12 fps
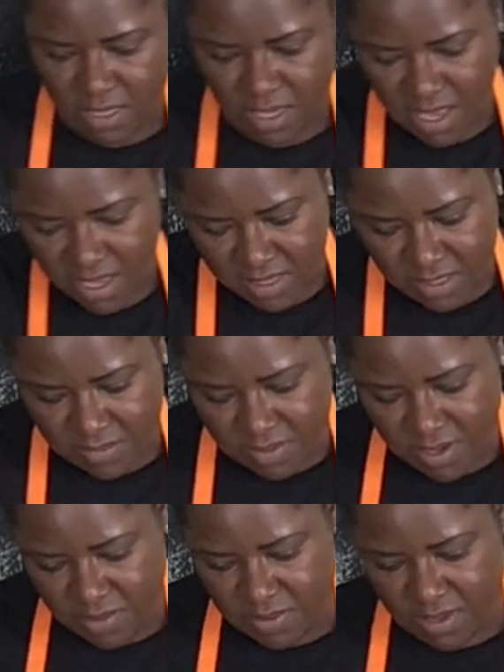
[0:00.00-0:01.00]
See how
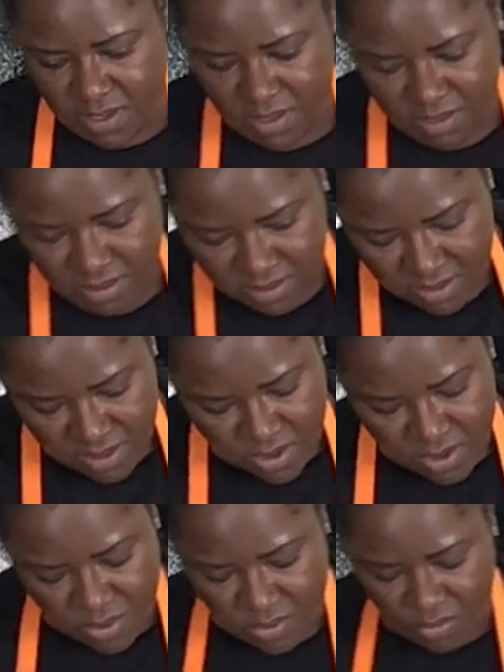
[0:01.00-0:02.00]
simple that was?
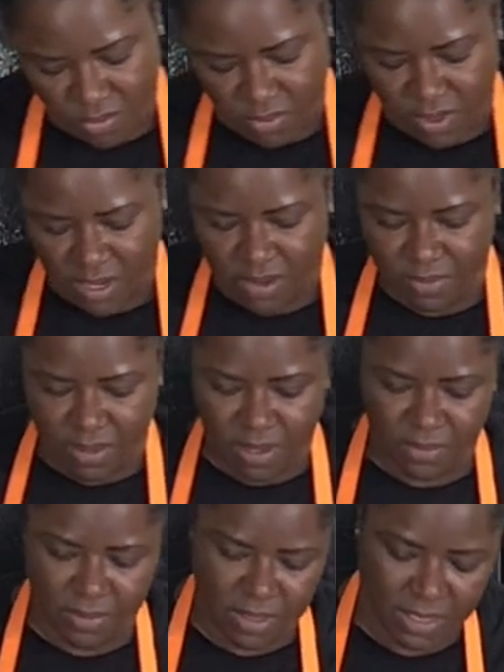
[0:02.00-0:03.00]
Really,
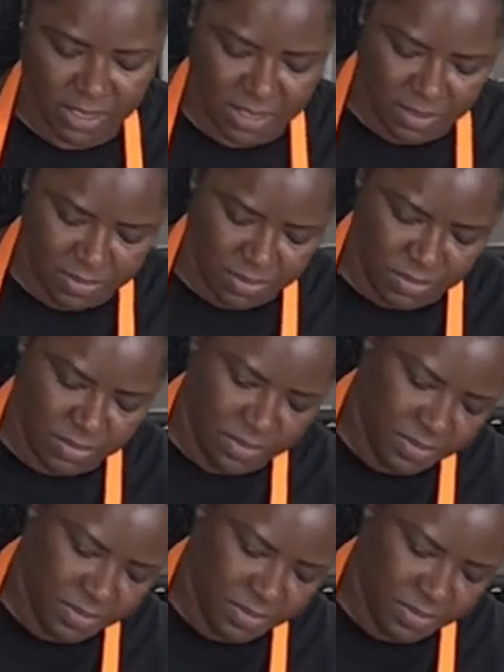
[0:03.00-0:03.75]
really, really simple.